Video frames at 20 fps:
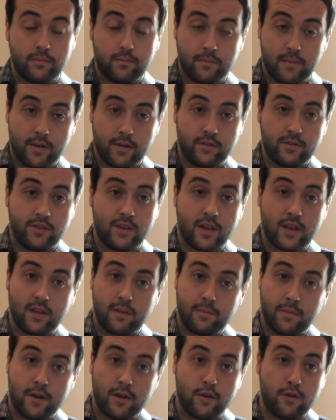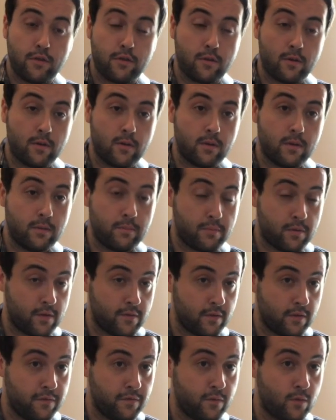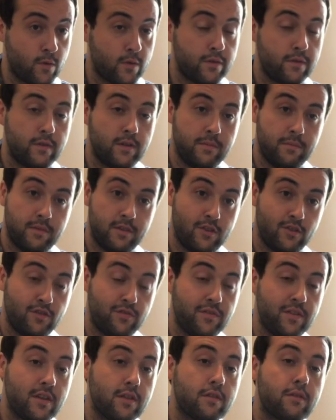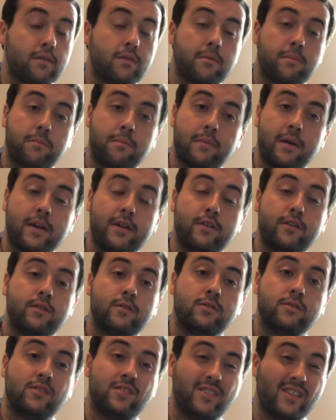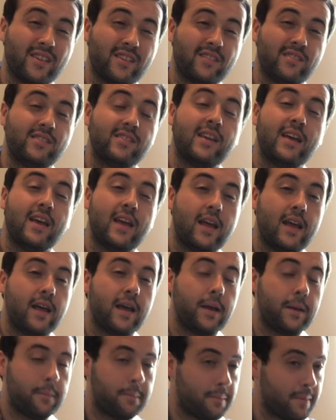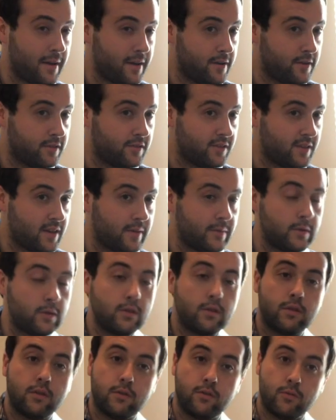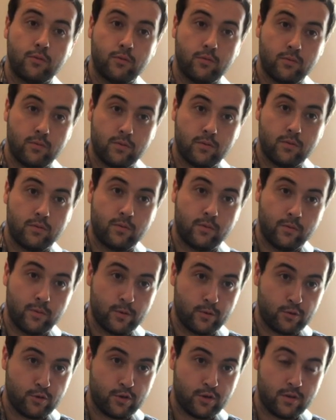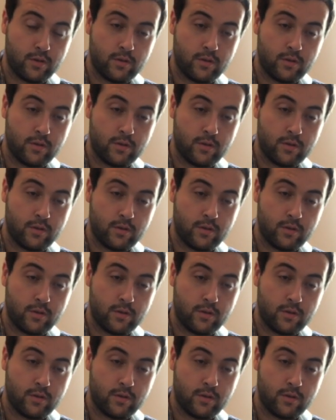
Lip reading: minor 2nd, minor 3rd, perfect 4th, diminished 5th, minor 6th, minor 7th, root.